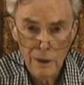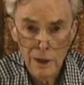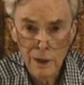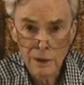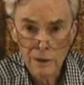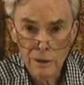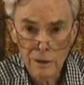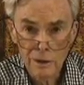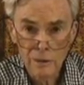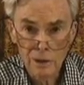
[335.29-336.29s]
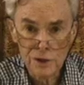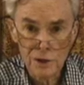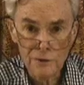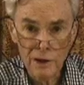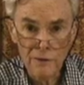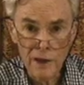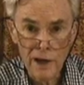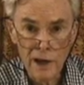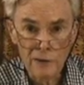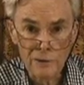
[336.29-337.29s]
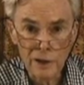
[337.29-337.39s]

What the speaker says: And once they found that out,